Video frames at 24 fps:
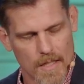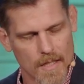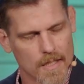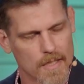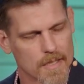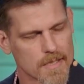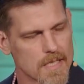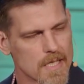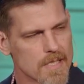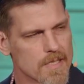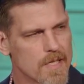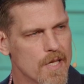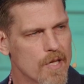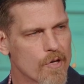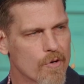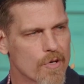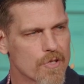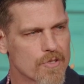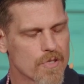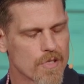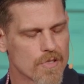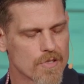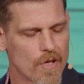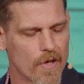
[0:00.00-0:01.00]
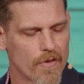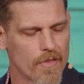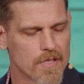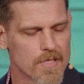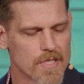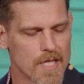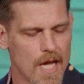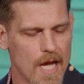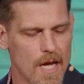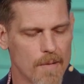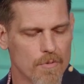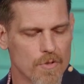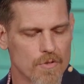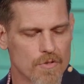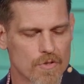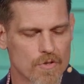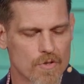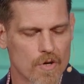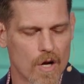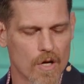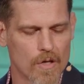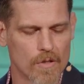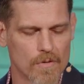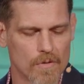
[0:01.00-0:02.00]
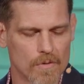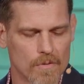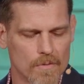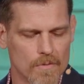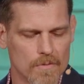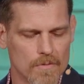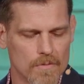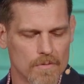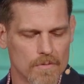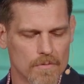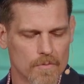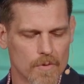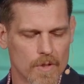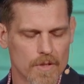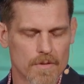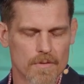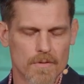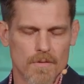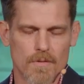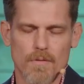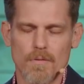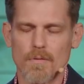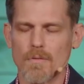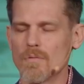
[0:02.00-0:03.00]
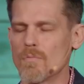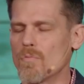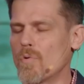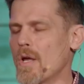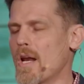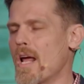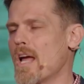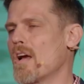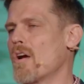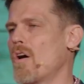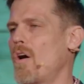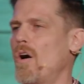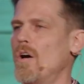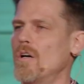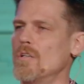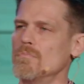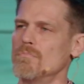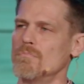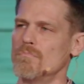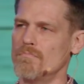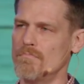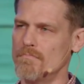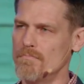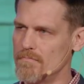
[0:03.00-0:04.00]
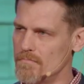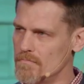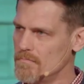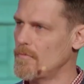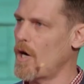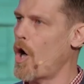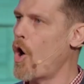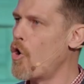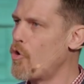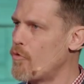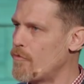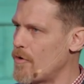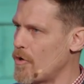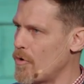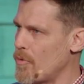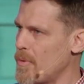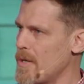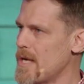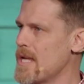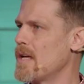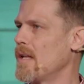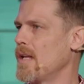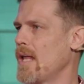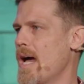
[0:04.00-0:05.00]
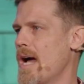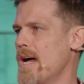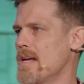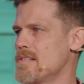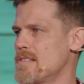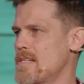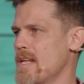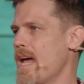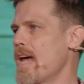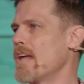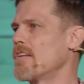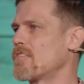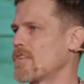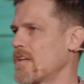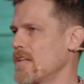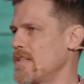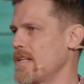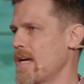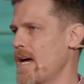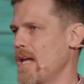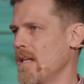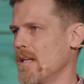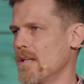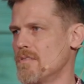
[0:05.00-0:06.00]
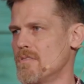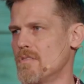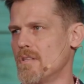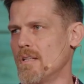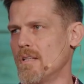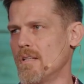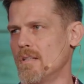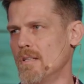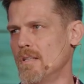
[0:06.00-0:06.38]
because I see Christians all the time who struggle with what I call overrealized eschatology.